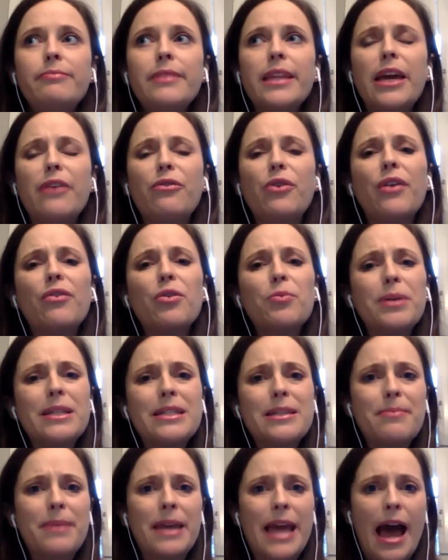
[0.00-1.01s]
If we ever put
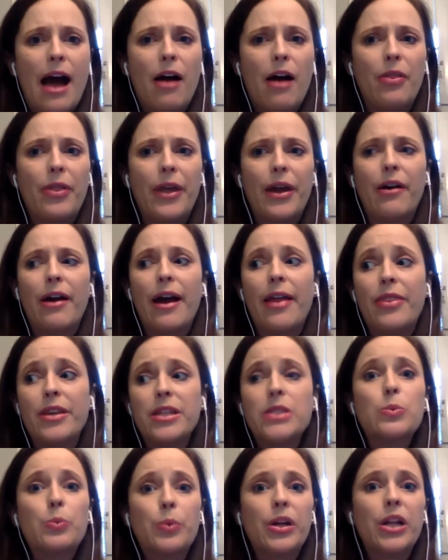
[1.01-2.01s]
something out there, and
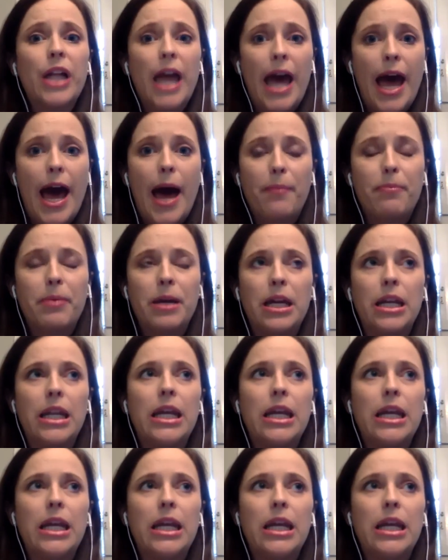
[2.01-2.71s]
this will happen,